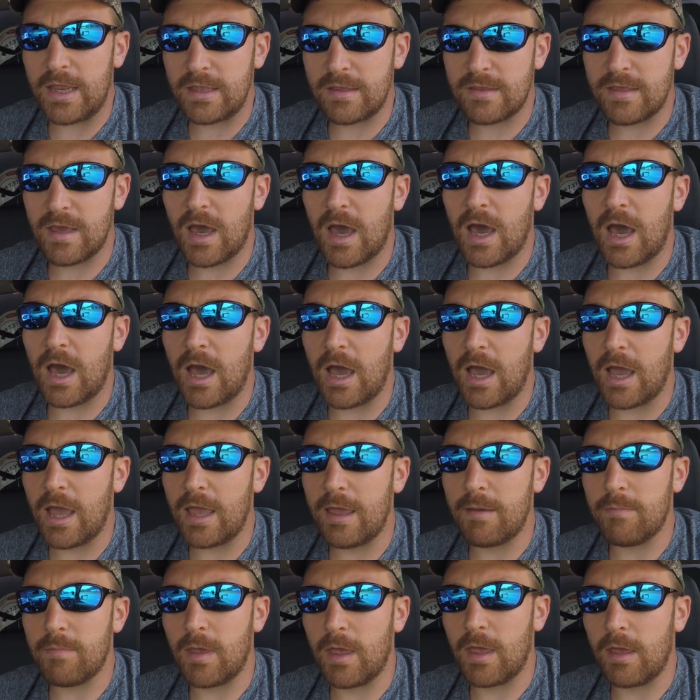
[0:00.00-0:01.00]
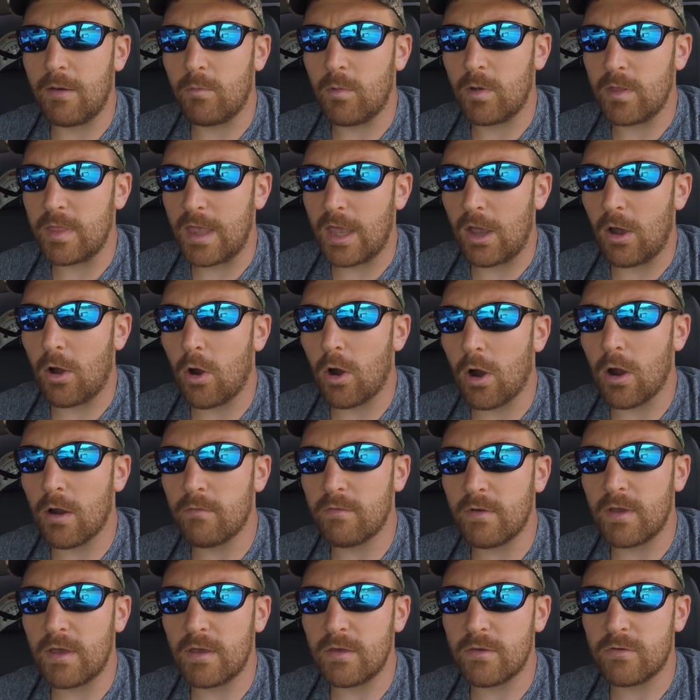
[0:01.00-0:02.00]
time and when they
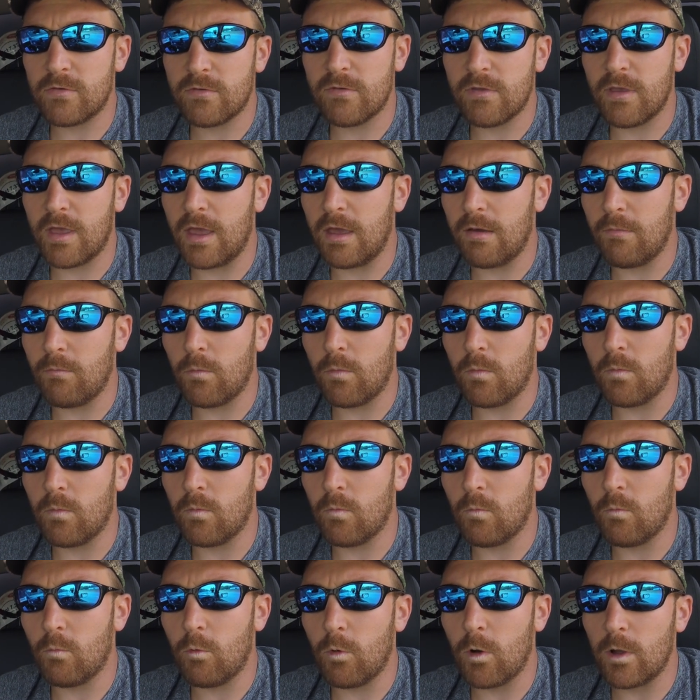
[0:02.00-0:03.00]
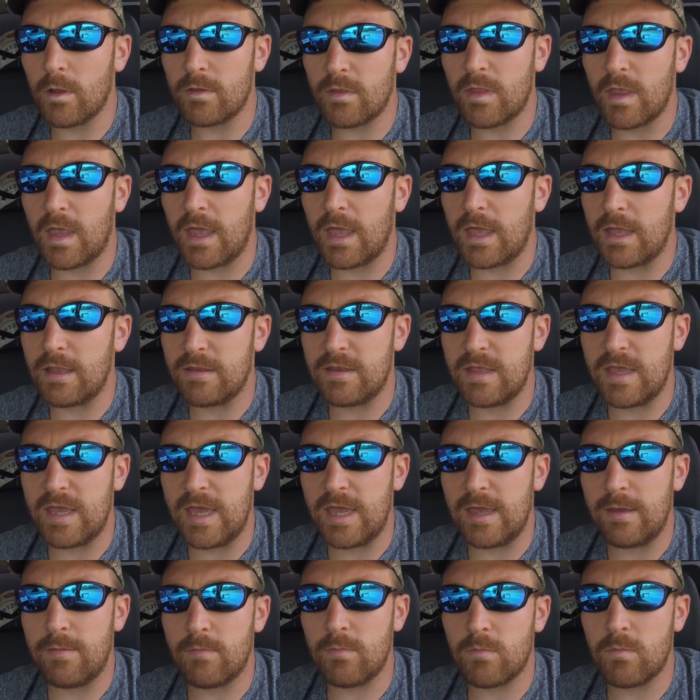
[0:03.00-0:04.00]
harvest and what they
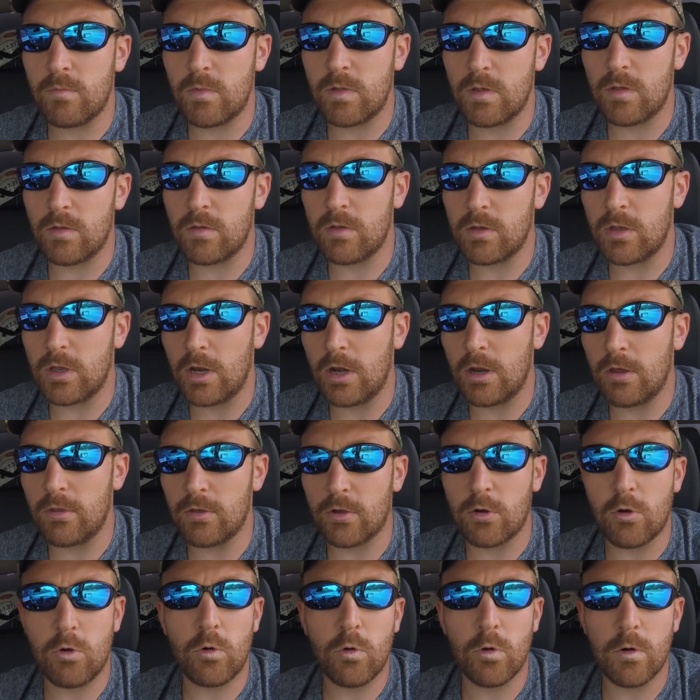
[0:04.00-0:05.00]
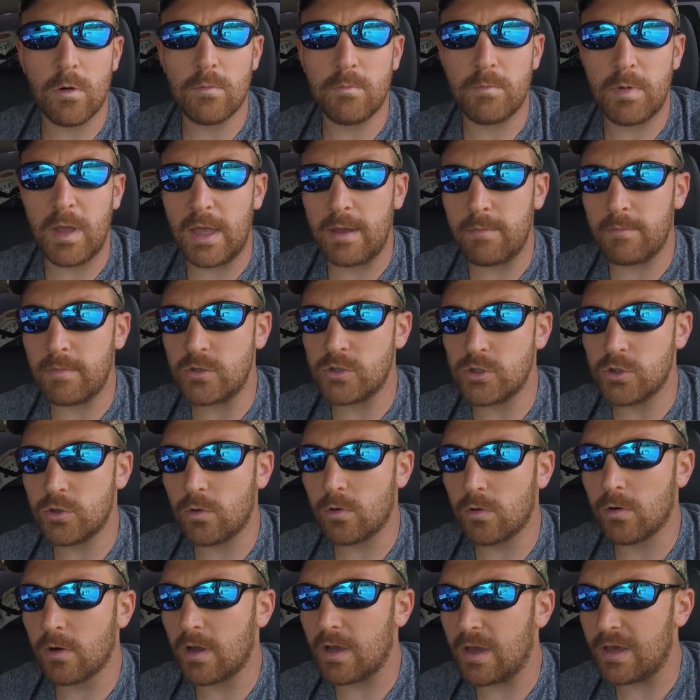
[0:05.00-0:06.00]
deem, you know, the corn being
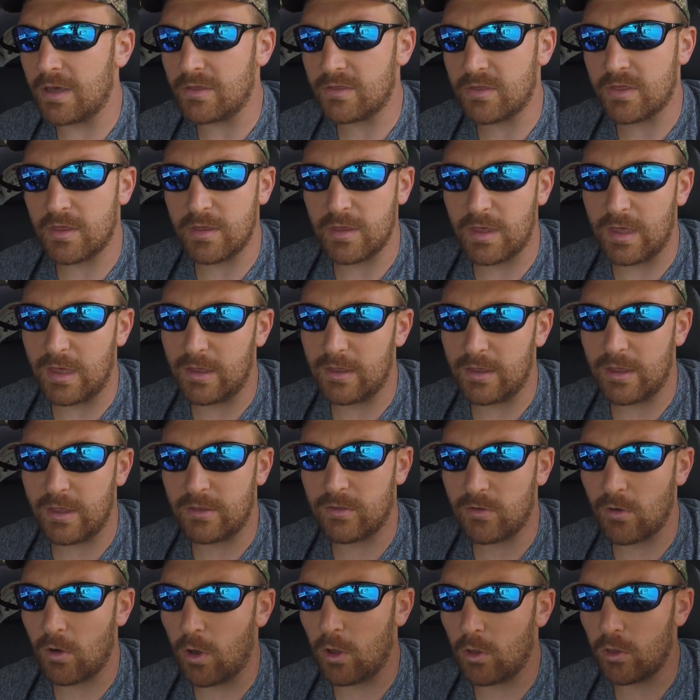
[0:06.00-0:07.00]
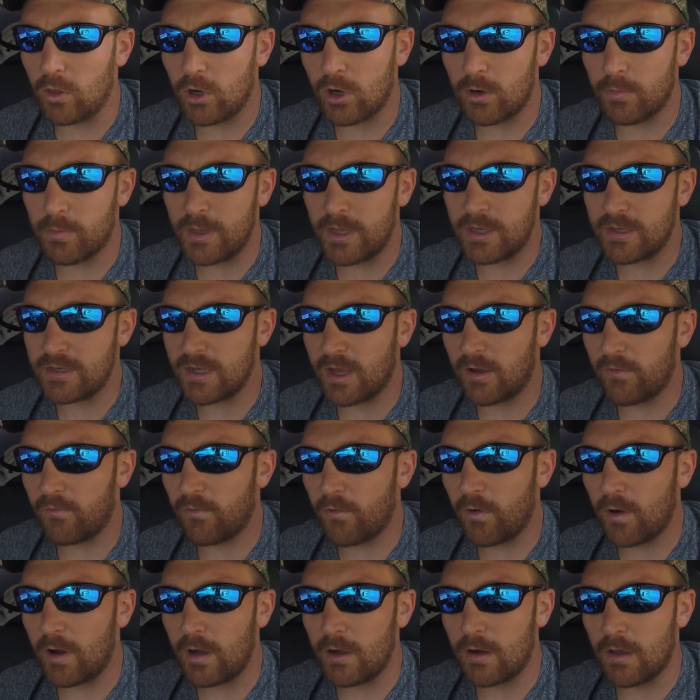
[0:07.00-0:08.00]
mature is, it's all a little bit
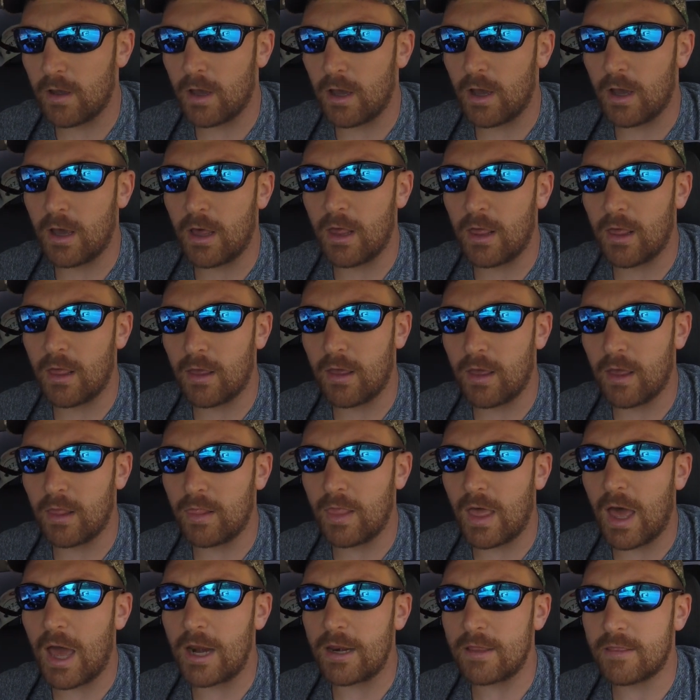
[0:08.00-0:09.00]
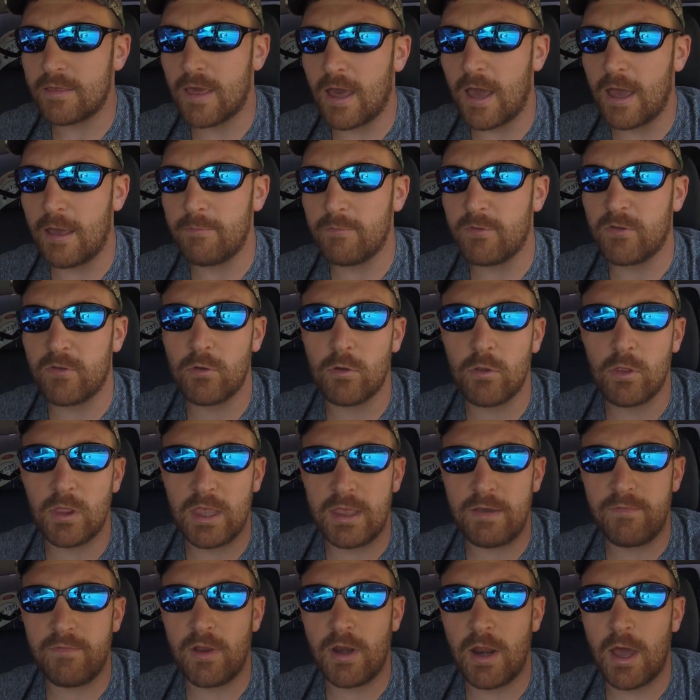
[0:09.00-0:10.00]
different. A lot of times they'll
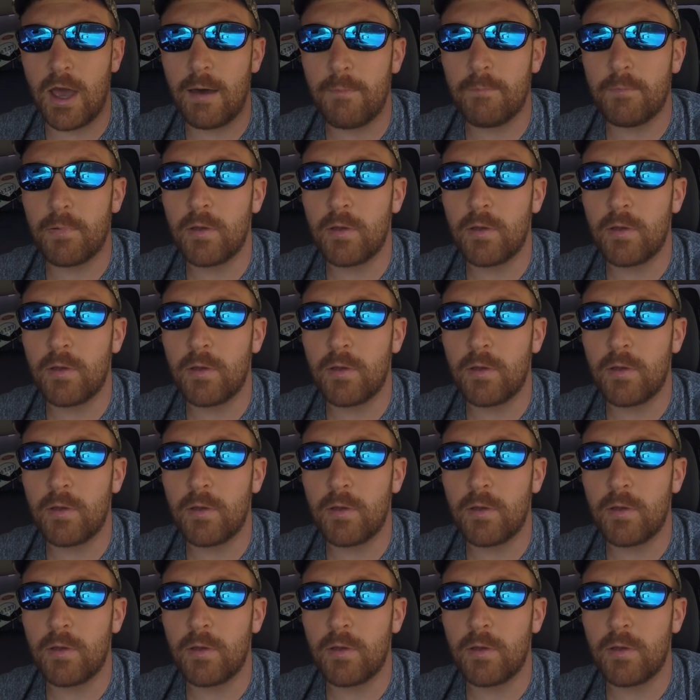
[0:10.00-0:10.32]
leave it up